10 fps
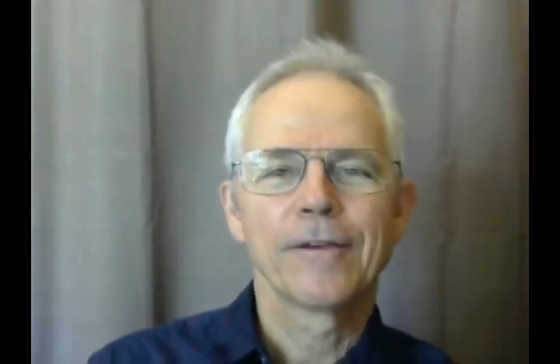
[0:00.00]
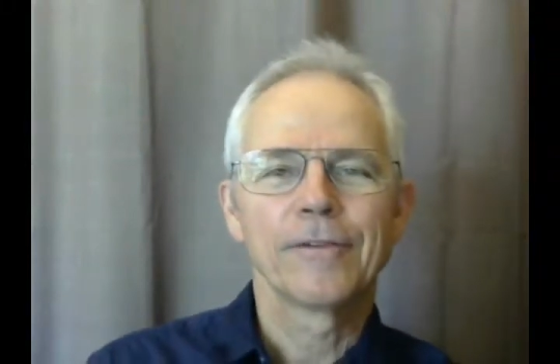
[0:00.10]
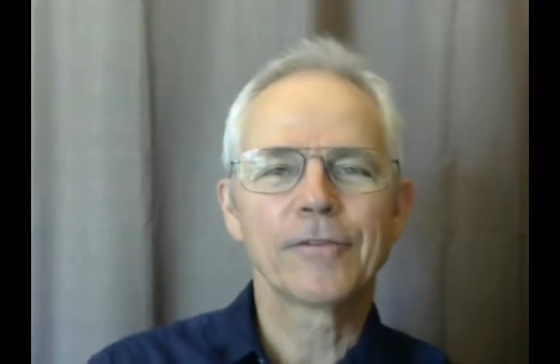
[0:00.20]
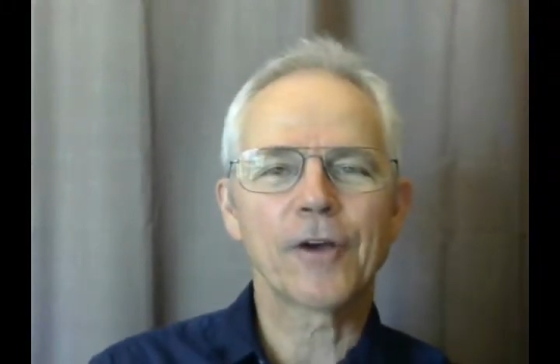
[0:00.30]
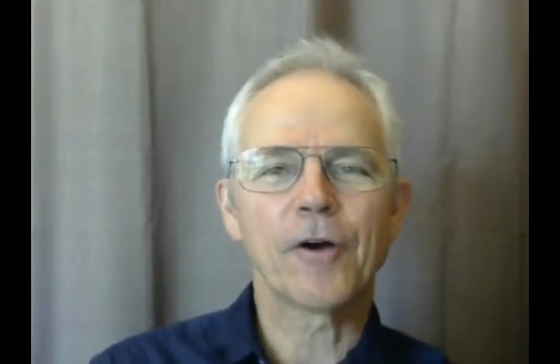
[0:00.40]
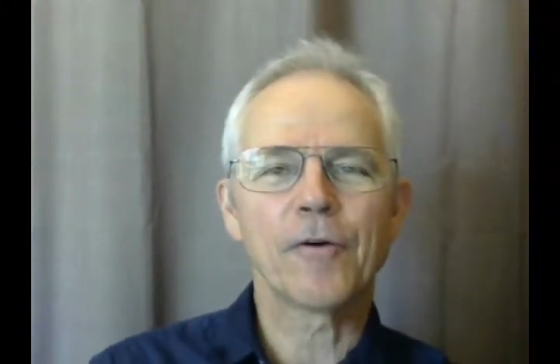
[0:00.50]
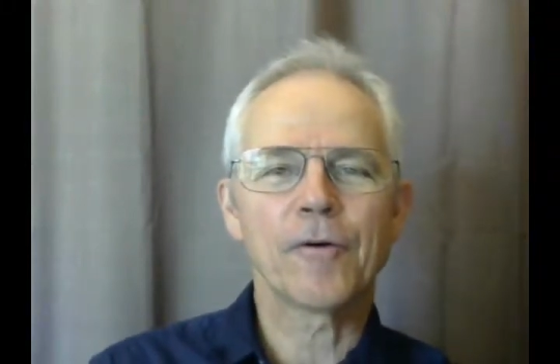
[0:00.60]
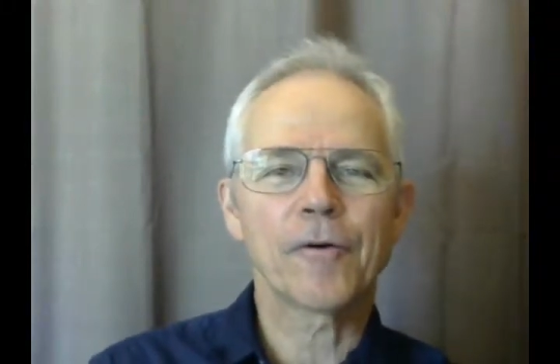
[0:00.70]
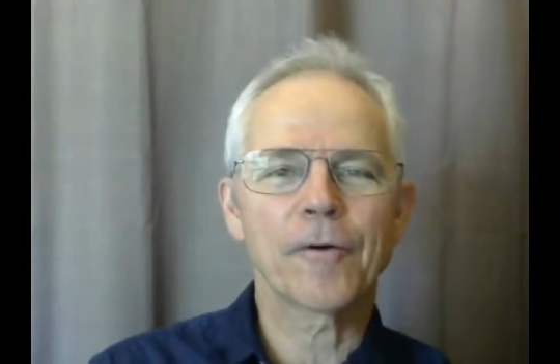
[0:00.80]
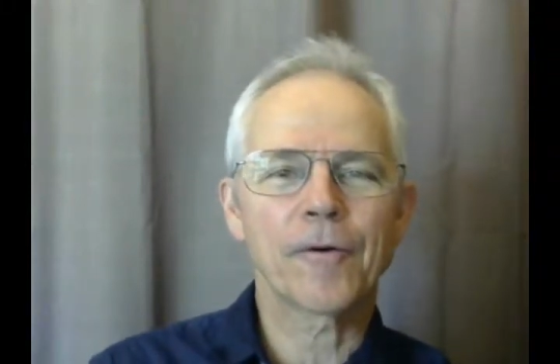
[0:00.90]

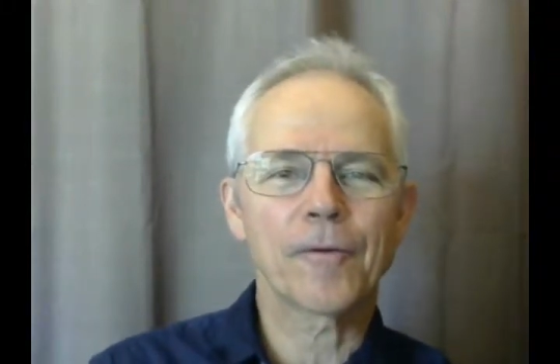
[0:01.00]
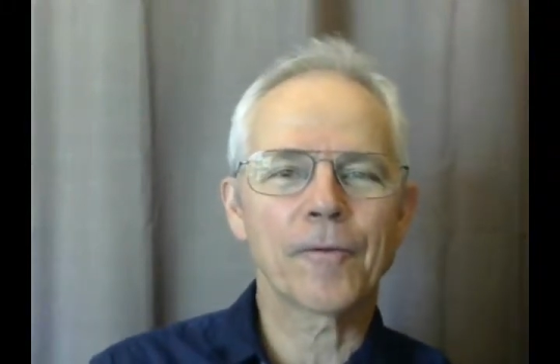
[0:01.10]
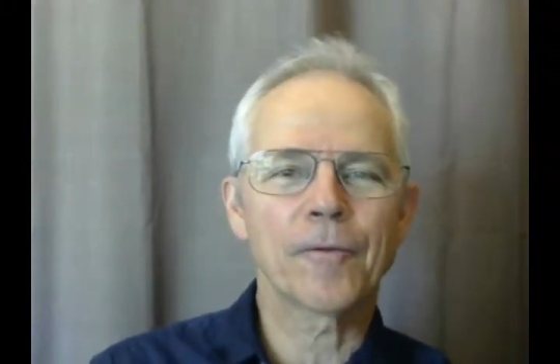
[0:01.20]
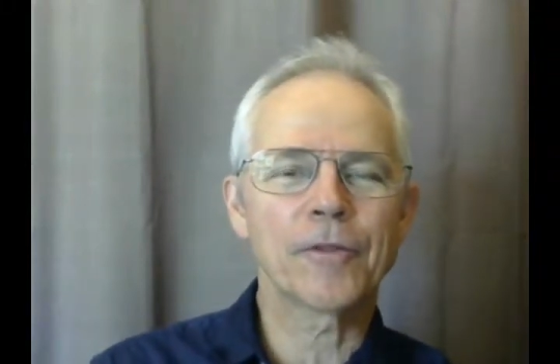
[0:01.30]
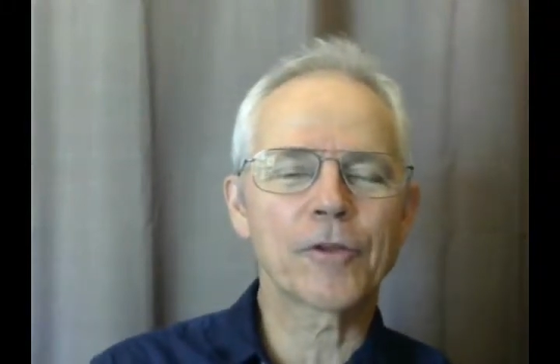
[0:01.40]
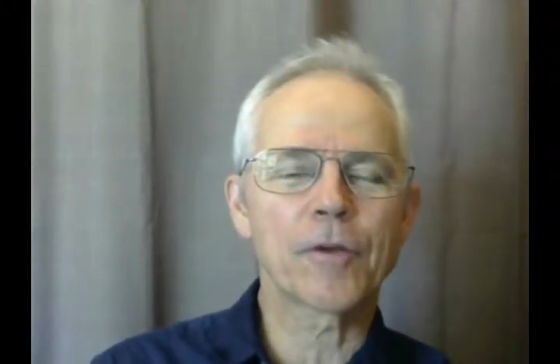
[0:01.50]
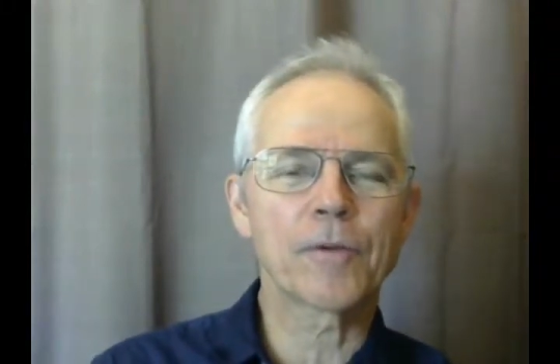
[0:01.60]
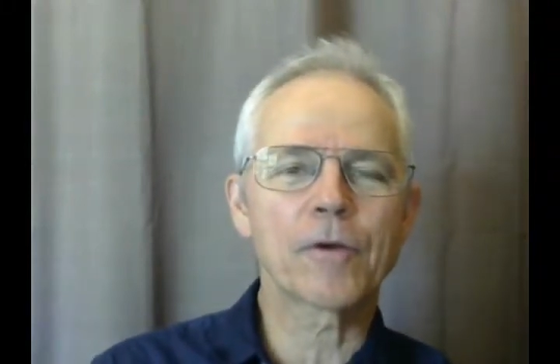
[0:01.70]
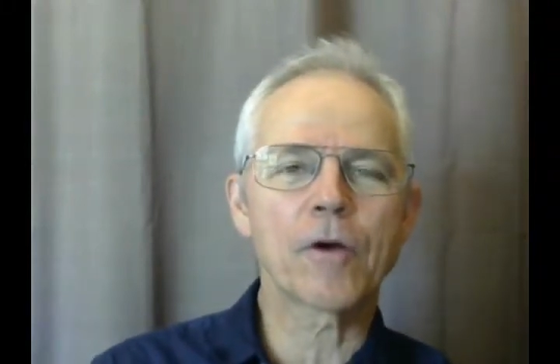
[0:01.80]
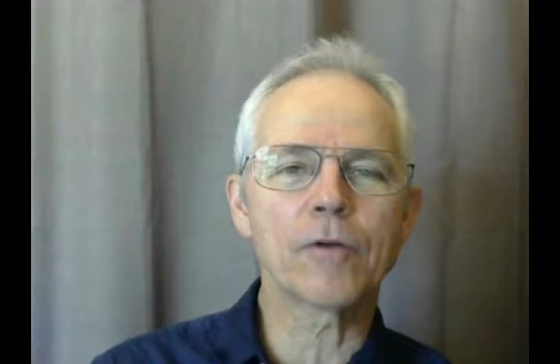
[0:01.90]
So with
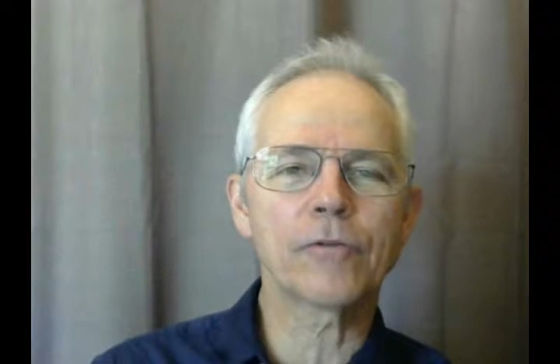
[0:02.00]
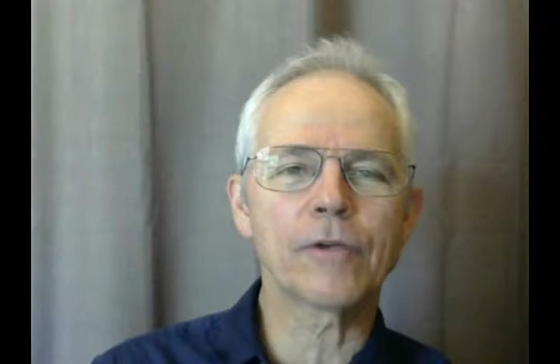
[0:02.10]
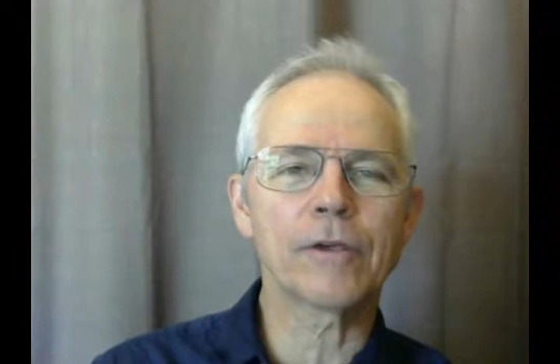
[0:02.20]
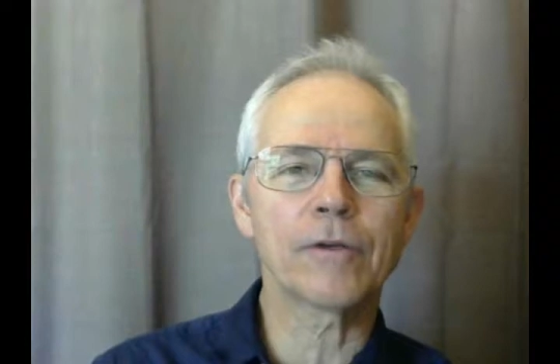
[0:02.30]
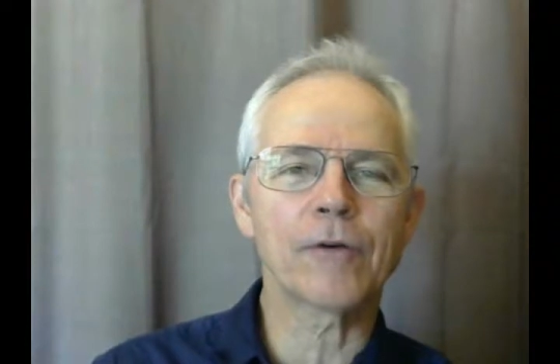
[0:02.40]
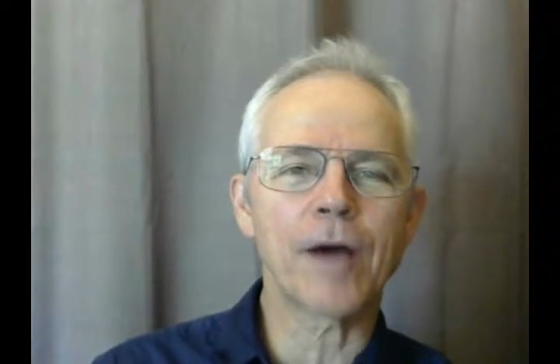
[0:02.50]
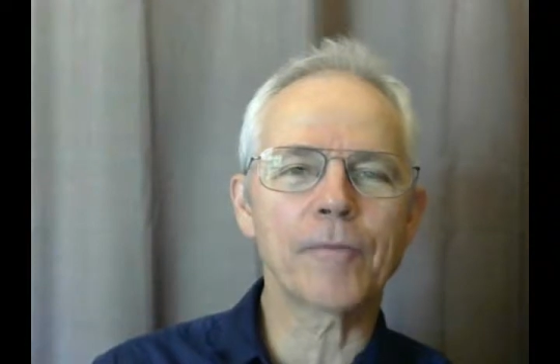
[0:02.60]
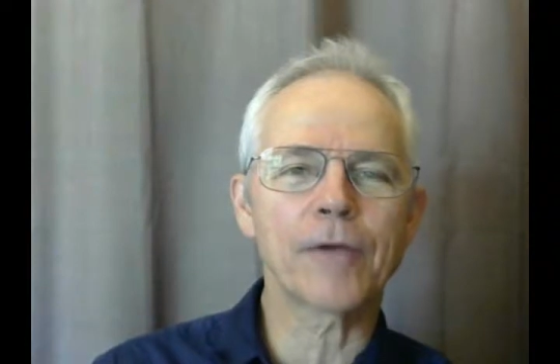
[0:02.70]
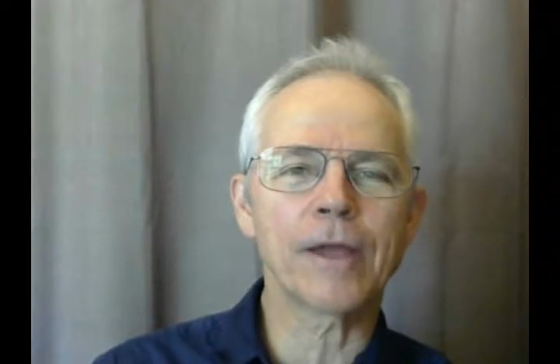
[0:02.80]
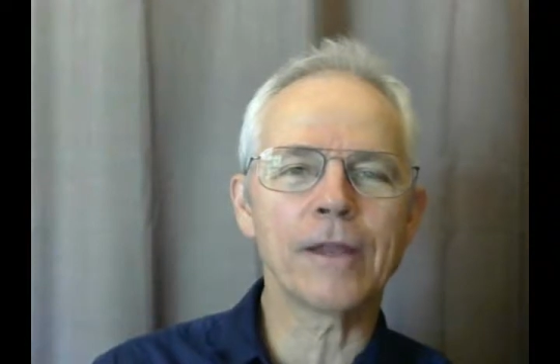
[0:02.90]
Urban Grocery, you
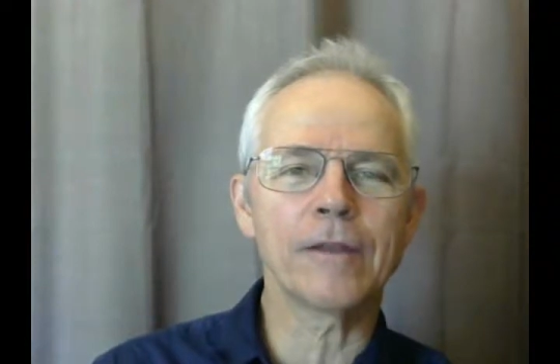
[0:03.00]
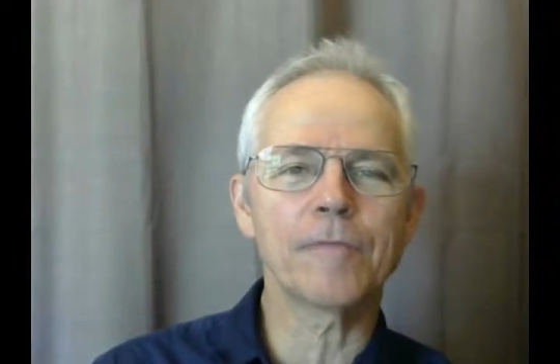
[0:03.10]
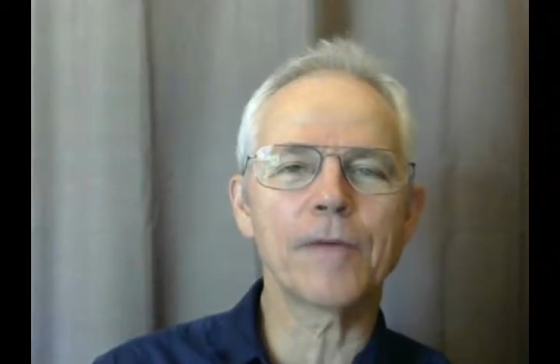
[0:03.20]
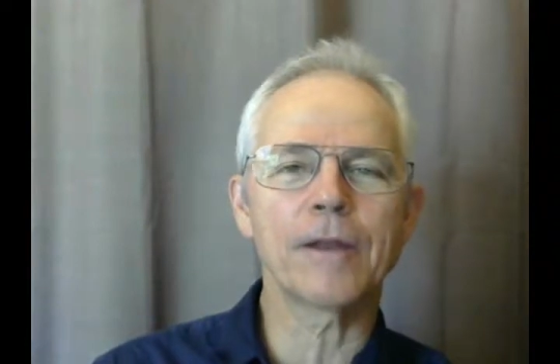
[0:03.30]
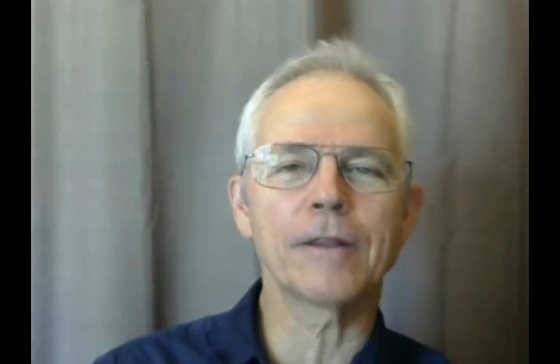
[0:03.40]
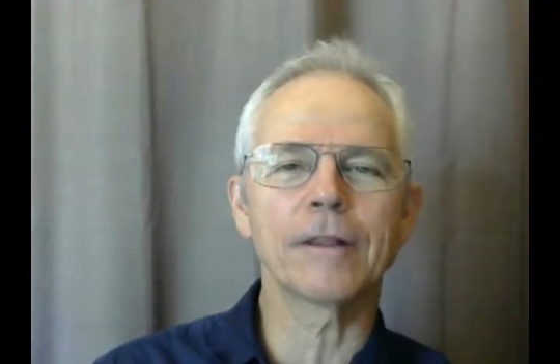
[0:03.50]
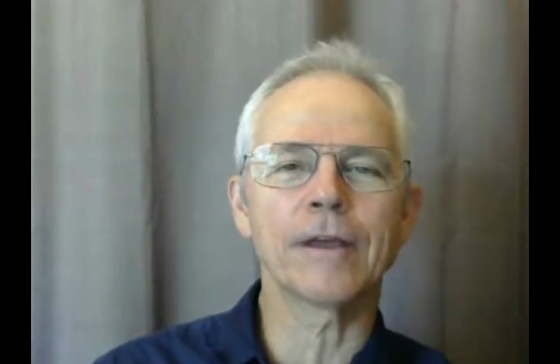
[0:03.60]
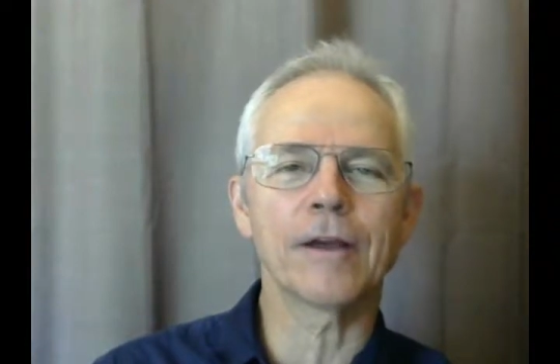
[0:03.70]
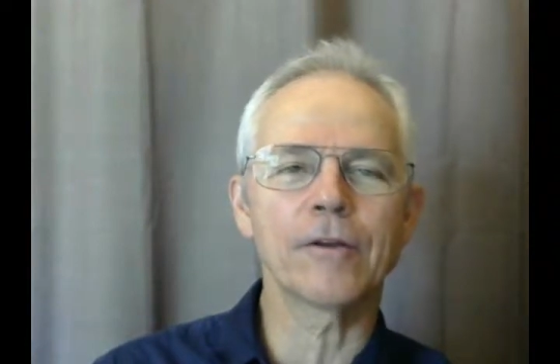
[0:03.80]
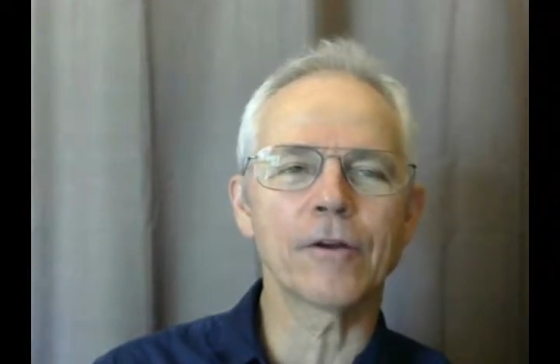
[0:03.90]
operate independently
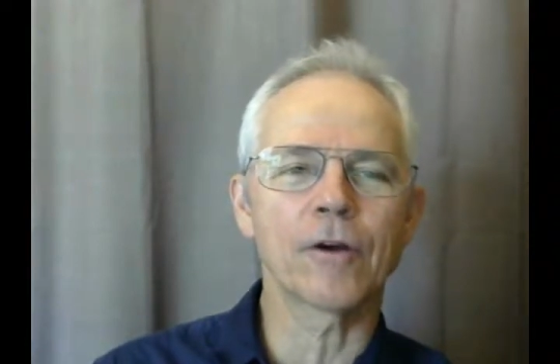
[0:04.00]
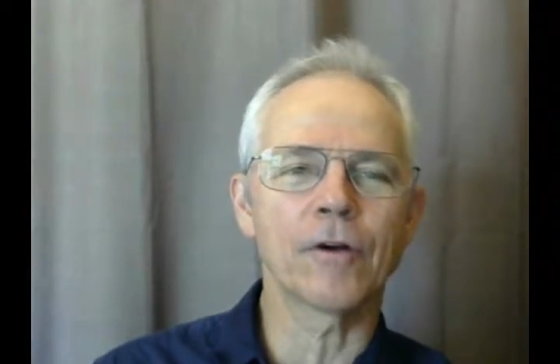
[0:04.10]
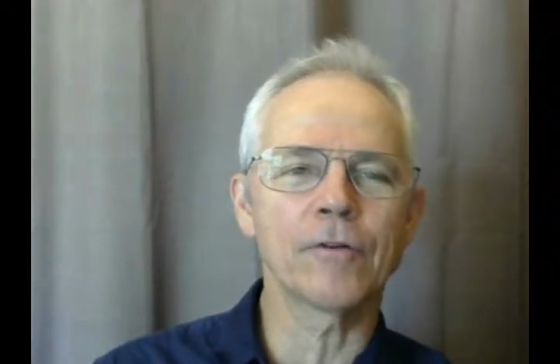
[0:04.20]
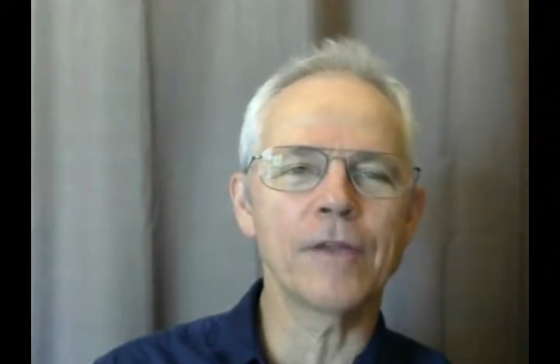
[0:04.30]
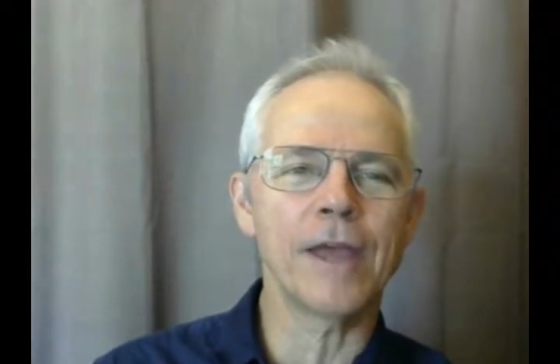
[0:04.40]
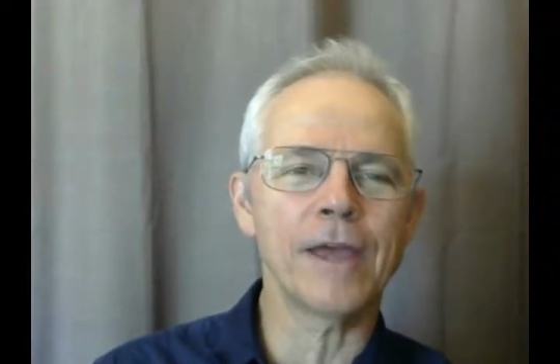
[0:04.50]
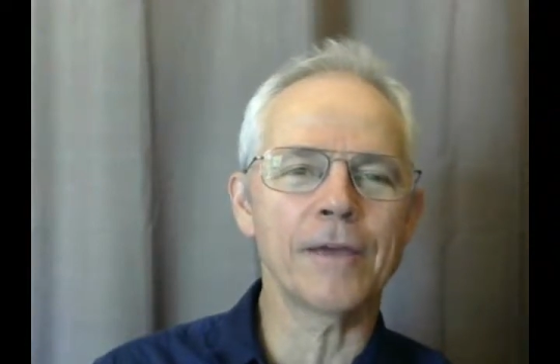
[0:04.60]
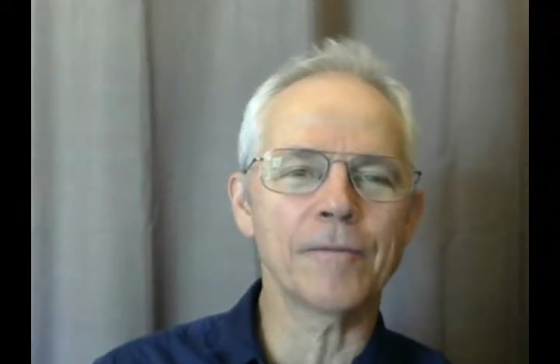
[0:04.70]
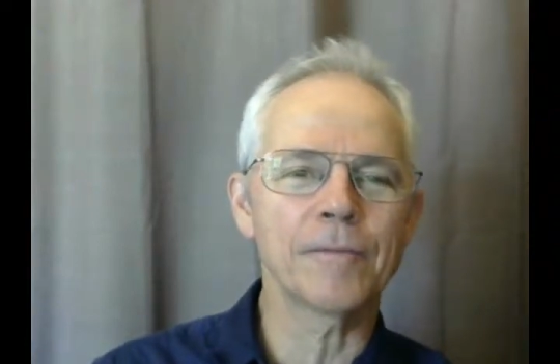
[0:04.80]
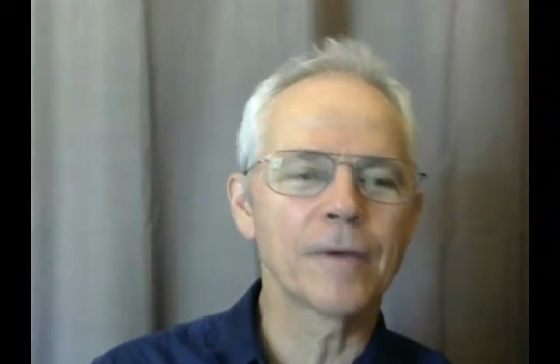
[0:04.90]
under your own name.